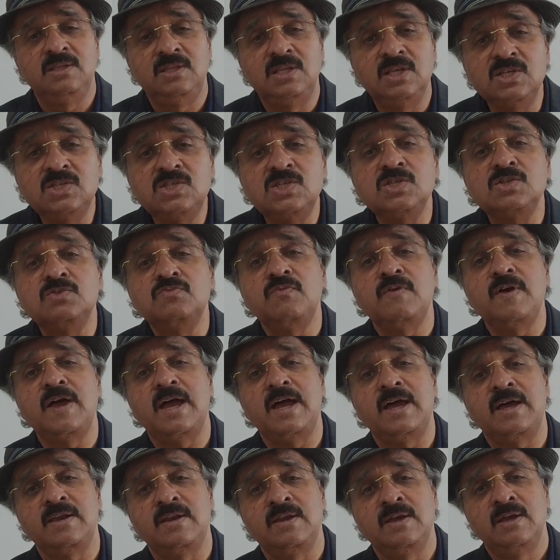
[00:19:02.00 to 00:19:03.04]
This is
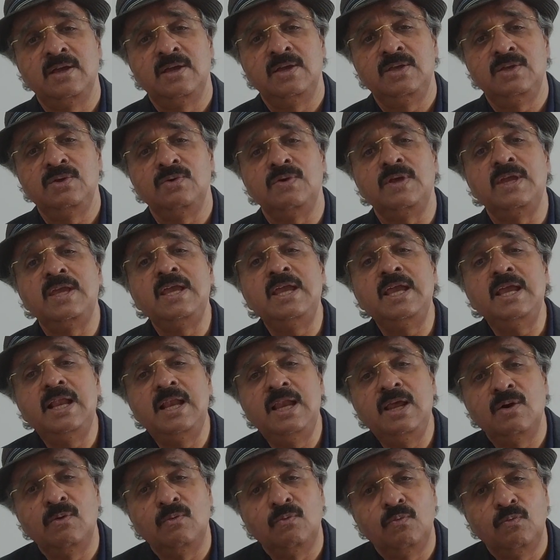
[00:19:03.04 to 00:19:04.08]
where you
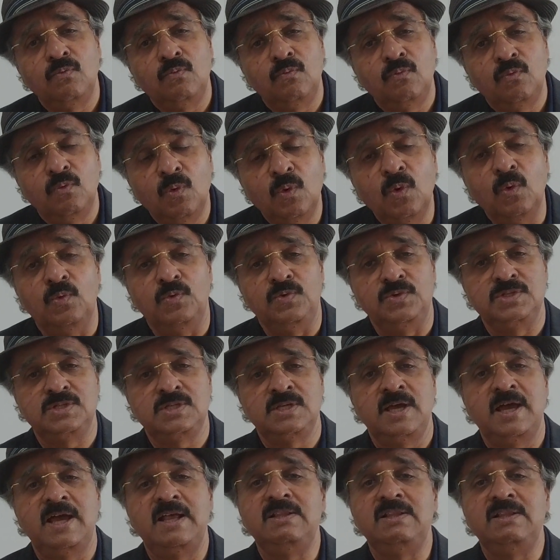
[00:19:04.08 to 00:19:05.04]
heal your wounds.